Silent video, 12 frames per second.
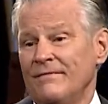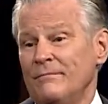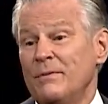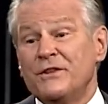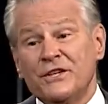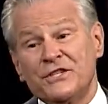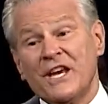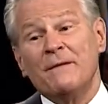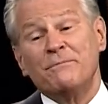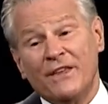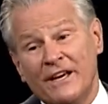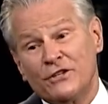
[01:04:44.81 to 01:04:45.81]
But the
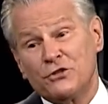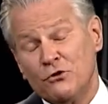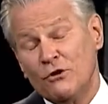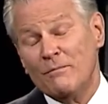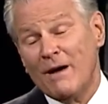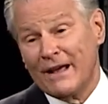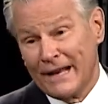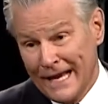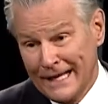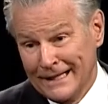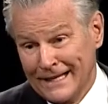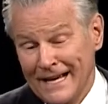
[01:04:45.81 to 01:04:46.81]
same thing is true about
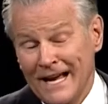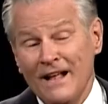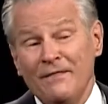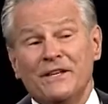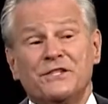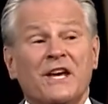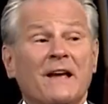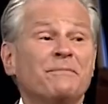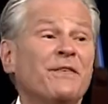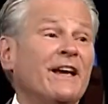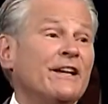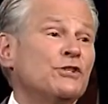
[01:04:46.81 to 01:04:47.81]
healing. The same
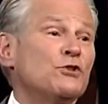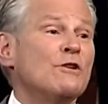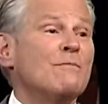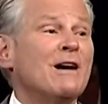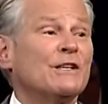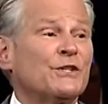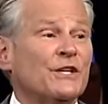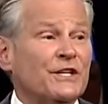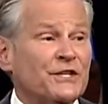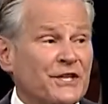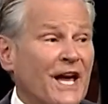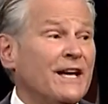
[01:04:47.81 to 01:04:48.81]
thing is true about
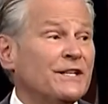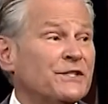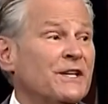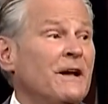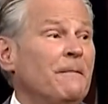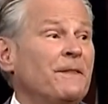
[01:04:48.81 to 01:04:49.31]
success.